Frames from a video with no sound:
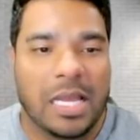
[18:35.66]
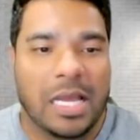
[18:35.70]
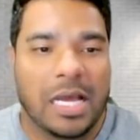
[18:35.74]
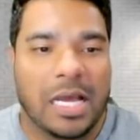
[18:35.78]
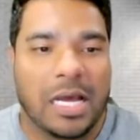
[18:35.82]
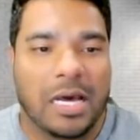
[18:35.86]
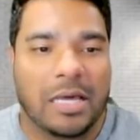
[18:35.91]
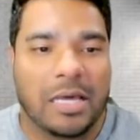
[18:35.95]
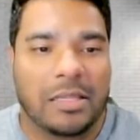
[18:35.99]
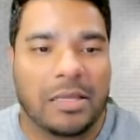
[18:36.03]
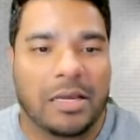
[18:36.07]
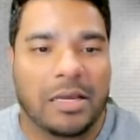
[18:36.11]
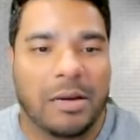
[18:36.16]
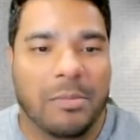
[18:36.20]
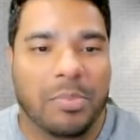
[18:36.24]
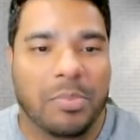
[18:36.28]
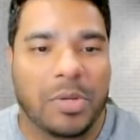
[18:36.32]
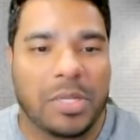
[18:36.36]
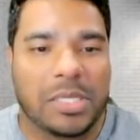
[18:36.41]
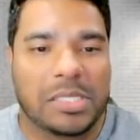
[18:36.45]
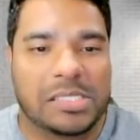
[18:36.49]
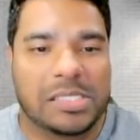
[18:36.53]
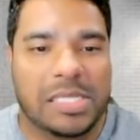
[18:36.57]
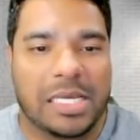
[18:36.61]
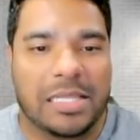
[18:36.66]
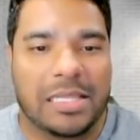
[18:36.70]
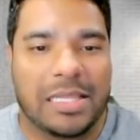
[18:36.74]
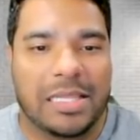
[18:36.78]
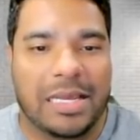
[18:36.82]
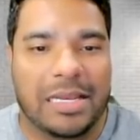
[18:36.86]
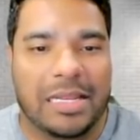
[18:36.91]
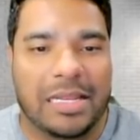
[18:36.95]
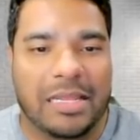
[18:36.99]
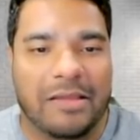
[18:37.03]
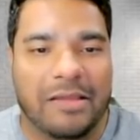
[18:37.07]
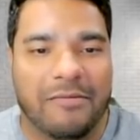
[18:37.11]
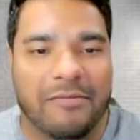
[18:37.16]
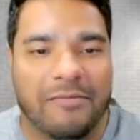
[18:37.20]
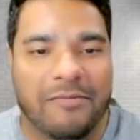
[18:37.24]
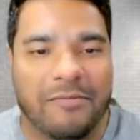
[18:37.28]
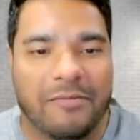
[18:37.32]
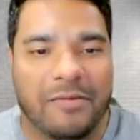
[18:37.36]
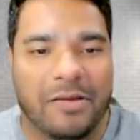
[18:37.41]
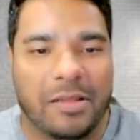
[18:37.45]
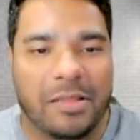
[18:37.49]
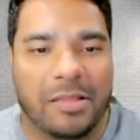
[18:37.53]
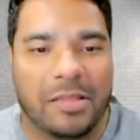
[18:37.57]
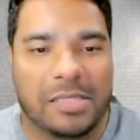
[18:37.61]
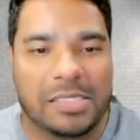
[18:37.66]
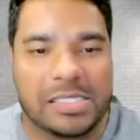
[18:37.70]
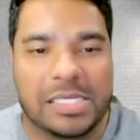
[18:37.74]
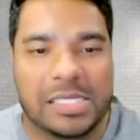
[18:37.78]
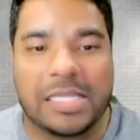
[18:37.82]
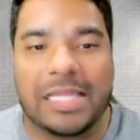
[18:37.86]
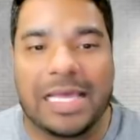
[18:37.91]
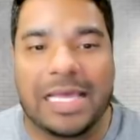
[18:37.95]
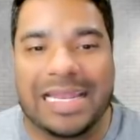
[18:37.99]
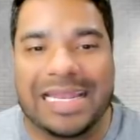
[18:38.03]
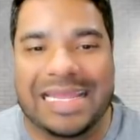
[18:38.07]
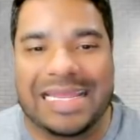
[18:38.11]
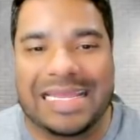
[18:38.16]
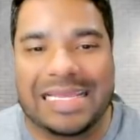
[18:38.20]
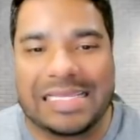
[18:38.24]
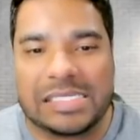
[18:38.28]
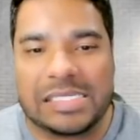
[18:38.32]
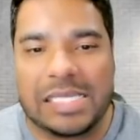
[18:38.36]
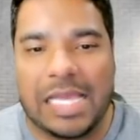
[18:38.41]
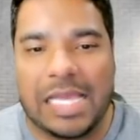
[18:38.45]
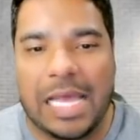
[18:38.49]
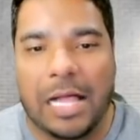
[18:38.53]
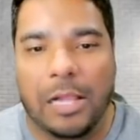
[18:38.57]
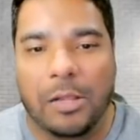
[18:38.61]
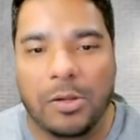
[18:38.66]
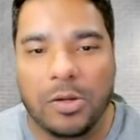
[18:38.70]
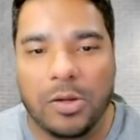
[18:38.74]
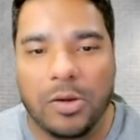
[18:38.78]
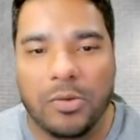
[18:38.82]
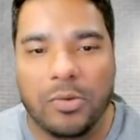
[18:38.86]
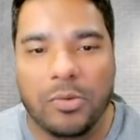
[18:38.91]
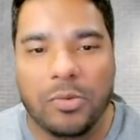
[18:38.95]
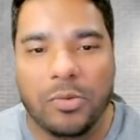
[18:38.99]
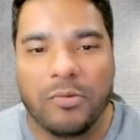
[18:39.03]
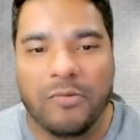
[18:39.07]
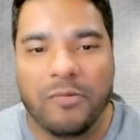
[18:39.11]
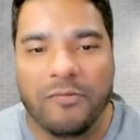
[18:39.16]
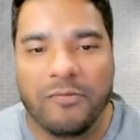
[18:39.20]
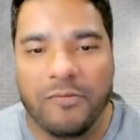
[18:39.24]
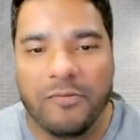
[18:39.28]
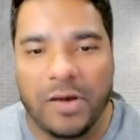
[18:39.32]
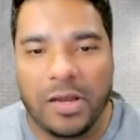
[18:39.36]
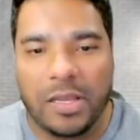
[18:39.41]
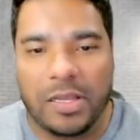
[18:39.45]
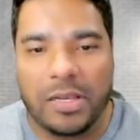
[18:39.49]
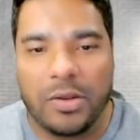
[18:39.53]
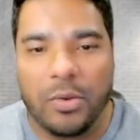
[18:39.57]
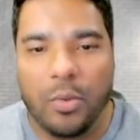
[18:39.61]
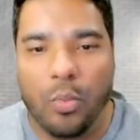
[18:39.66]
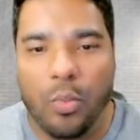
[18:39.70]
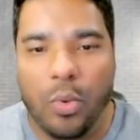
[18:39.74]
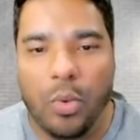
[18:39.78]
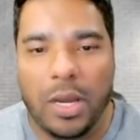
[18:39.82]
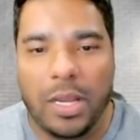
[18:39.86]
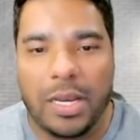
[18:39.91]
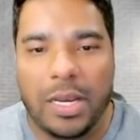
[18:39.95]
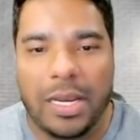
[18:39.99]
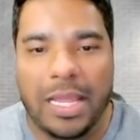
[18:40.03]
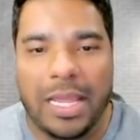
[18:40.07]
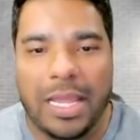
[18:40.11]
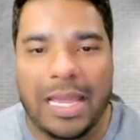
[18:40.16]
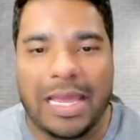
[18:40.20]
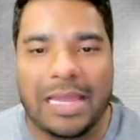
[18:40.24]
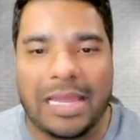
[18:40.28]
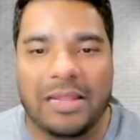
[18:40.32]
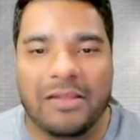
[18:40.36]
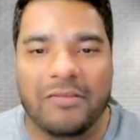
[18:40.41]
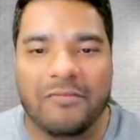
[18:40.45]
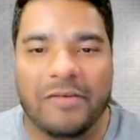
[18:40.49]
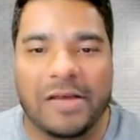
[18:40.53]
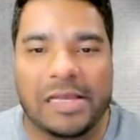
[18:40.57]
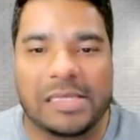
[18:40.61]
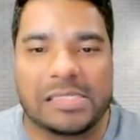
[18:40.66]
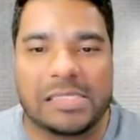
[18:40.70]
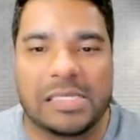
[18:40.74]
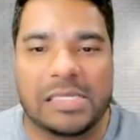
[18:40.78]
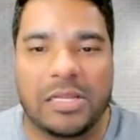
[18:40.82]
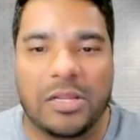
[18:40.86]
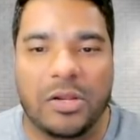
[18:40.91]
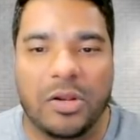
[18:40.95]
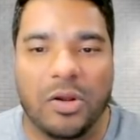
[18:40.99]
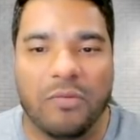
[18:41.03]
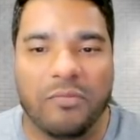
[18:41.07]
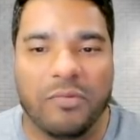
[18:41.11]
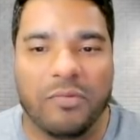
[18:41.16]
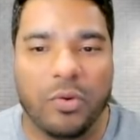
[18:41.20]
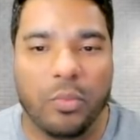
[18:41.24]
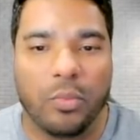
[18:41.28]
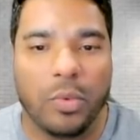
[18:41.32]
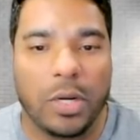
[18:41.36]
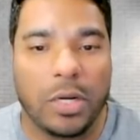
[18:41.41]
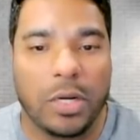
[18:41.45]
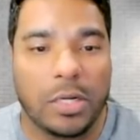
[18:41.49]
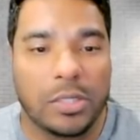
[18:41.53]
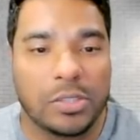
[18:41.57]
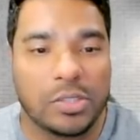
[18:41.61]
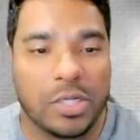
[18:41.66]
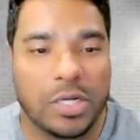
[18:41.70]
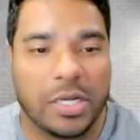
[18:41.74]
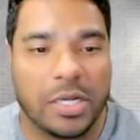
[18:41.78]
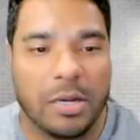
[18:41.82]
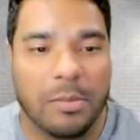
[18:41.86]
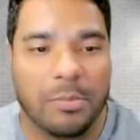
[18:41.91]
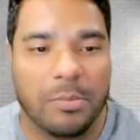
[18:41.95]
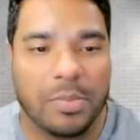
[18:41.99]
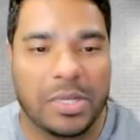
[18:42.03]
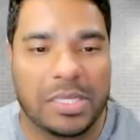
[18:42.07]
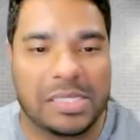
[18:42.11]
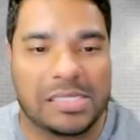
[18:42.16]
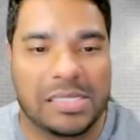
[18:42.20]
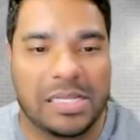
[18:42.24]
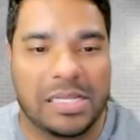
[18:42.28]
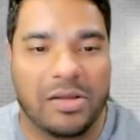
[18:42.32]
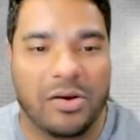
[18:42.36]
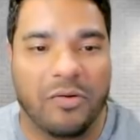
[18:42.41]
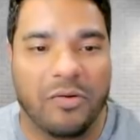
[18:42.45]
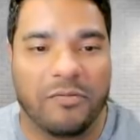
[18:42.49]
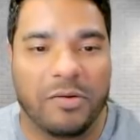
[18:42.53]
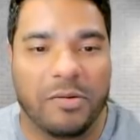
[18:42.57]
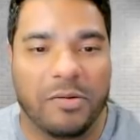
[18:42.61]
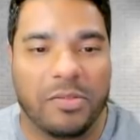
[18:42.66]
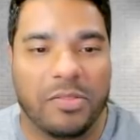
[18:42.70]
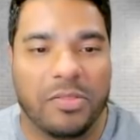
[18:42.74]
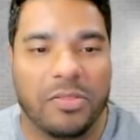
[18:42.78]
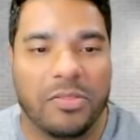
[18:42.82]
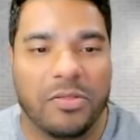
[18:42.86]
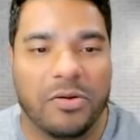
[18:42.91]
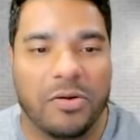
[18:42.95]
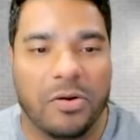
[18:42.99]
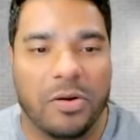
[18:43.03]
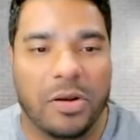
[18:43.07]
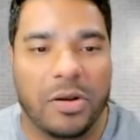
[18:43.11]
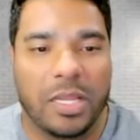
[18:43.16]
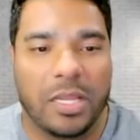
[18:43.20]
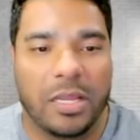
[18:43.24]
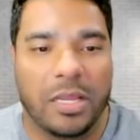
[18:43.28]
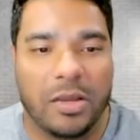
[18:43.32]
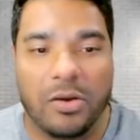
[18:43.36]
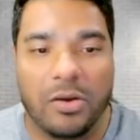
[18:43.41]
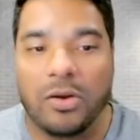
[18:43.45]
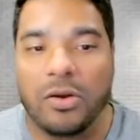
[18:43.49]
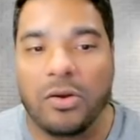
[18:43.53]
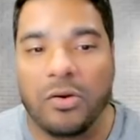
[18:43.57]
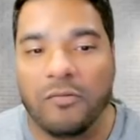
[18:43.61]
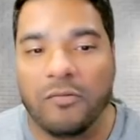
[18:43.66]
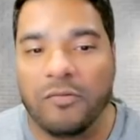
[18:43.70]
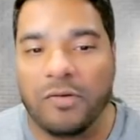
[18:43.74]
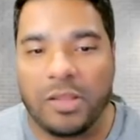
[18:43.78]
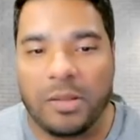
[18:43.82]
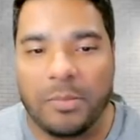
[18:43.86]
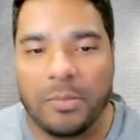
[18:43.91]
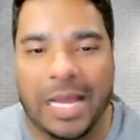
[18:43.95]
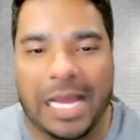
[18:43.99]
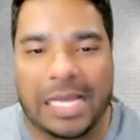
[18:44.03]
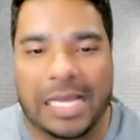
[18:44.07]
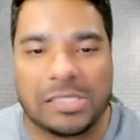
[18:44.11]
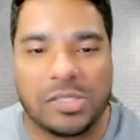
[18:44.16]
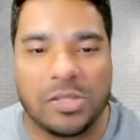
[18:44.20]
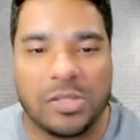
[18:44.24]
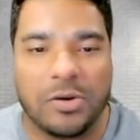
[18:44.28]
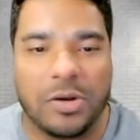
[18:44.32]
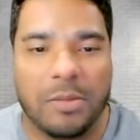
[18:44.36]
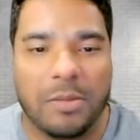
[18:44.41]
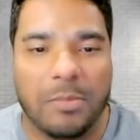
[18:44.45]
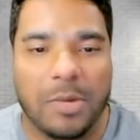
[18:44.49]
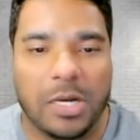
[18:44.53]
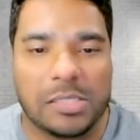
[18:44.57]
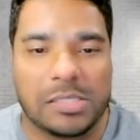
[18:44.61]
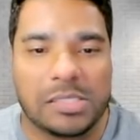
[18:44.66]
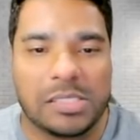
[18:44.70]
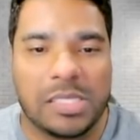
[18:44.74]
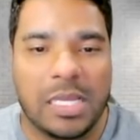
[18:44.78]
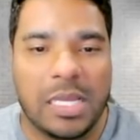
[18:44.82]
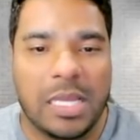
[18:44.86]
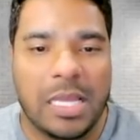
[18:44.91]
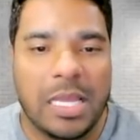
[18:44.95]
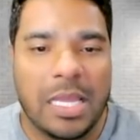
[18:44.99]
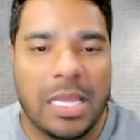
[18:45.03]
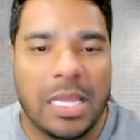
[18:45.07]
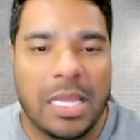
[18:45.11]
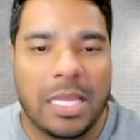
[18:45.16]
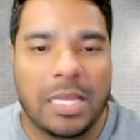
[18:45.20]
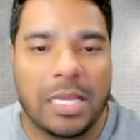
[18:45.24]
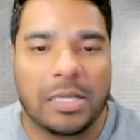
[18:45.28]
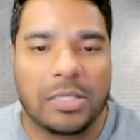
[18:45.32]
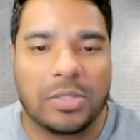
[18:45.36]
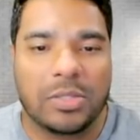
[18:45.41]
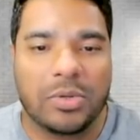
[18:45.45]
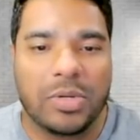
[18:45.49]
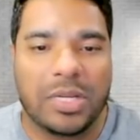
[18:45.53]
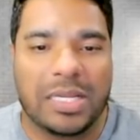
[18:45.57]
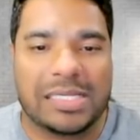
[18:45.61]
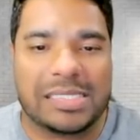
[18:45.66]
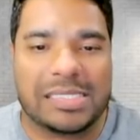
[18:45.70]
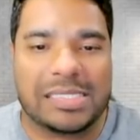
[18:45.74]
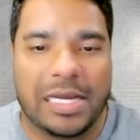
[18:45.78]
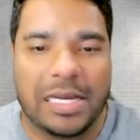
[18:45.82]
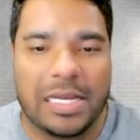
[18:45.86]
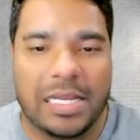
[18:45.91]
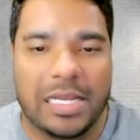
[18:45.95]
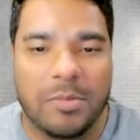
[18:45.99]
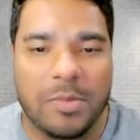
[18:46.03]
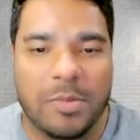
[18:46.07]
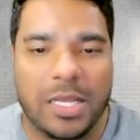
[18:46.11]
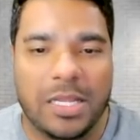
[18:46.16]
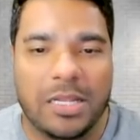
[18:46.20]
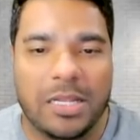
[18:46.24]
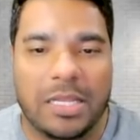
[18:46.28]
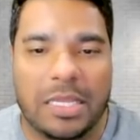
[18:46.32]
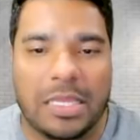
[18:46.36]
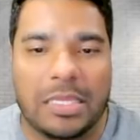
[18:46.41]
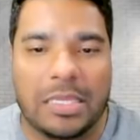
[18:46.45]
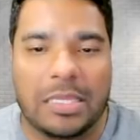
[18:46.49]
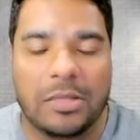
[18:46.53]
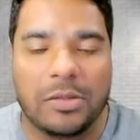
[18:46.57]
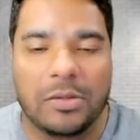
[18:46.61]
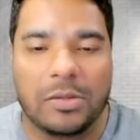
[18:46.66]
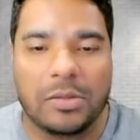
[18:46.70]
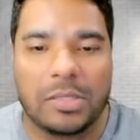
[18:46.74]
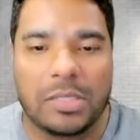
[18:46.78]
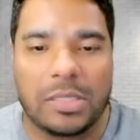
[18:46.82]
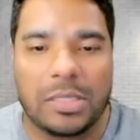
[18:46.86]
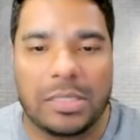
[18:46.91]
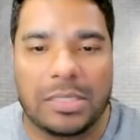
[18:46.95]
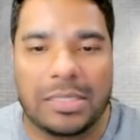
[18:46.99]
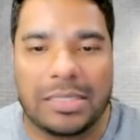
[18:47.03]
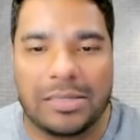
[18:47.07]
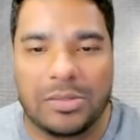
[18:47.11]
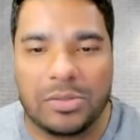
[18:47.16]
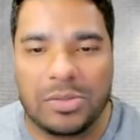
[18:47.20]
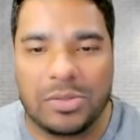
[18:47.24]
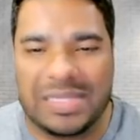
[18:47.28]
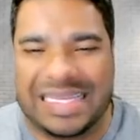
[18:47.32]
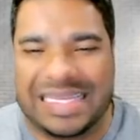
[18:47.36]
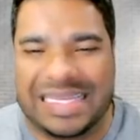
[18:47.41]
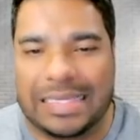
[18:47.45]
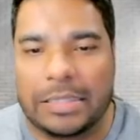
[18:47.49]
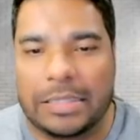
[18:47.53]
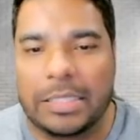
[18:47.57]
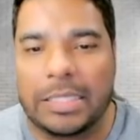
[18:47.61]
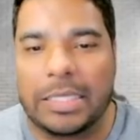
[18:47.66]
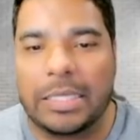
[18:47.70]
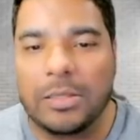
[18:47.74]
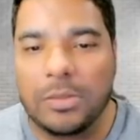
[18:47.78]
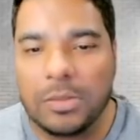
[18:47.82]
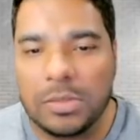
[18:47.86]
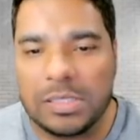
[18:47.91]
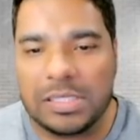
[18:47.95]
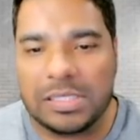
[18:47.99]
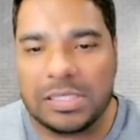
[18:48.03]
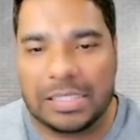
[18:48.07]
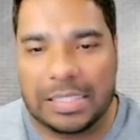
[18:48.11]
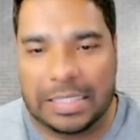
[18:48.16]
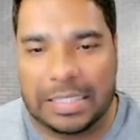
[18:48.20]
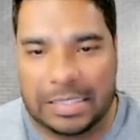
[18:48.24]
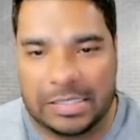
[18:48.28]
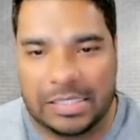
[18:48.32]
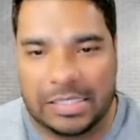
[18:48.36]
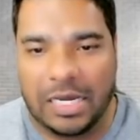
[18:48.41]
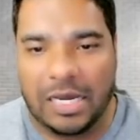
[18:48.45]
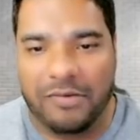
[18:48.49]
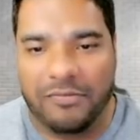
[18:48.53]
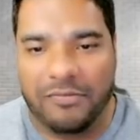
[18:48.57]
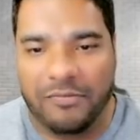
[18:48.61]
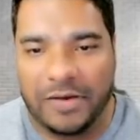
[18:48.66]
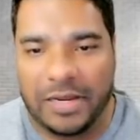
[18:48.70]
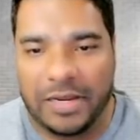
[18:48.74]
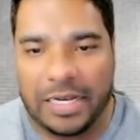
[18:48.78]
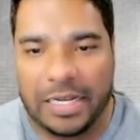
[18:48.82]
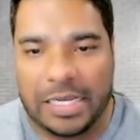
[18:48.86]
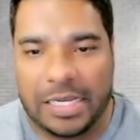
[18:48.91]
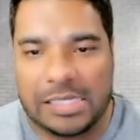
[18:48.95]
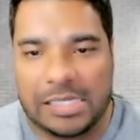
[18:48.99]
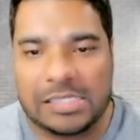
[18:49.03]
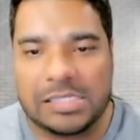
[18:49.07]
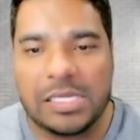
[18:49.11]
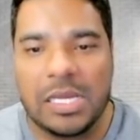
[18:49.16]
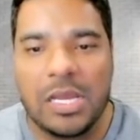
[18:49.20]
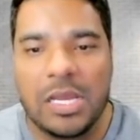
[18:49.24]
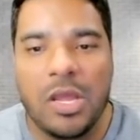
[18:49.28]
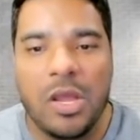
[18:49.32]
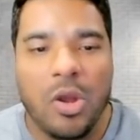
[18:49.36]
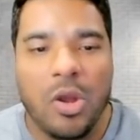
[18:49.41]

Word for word: Uh, the company said that if said that its Algo Fund One had invested in over one hundred companies in over thirty over the past thirty months, including Tinyman, Yield, Yieldly, Yieldly.finance,